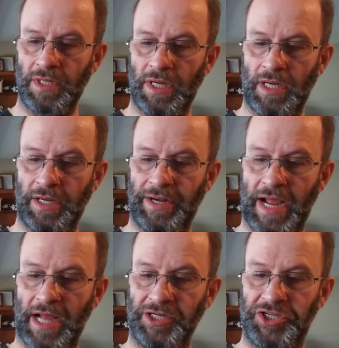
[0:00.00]
uh,
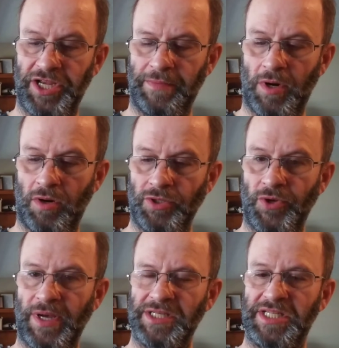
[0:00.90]
non-GMO
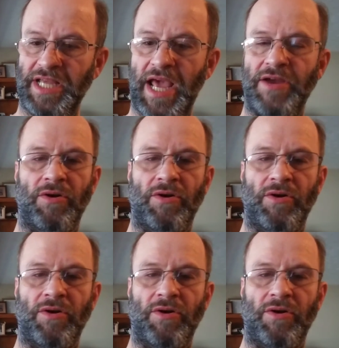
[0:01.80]
USDA